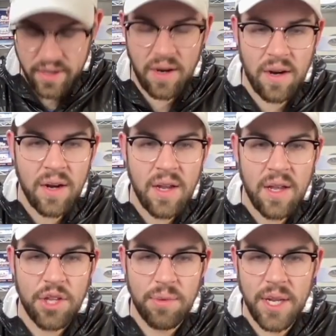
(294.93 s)
are
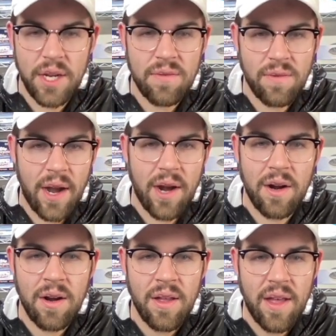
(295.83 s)
unique,
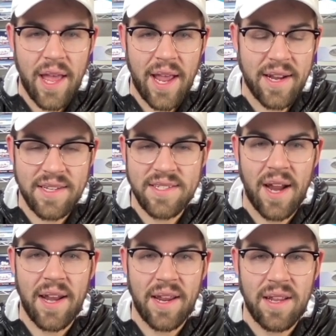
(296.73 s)
rare, and
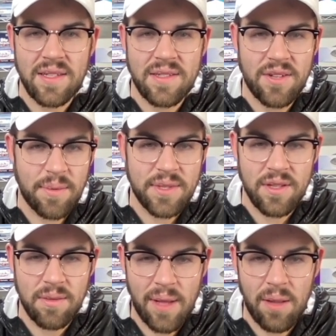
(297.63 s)
exciting in terms of
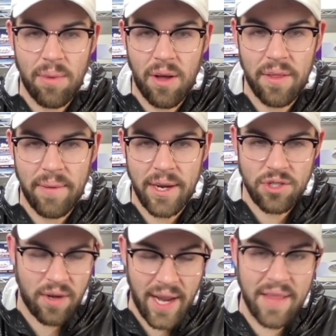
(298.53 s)
the Lamella Ball and the Mike
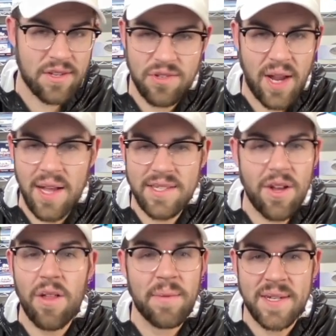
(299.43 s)
Trout. And the, honestly,
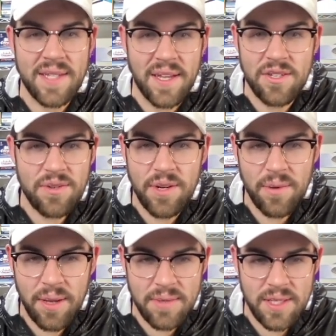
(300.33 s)
all of them are exciting. The Serena Williams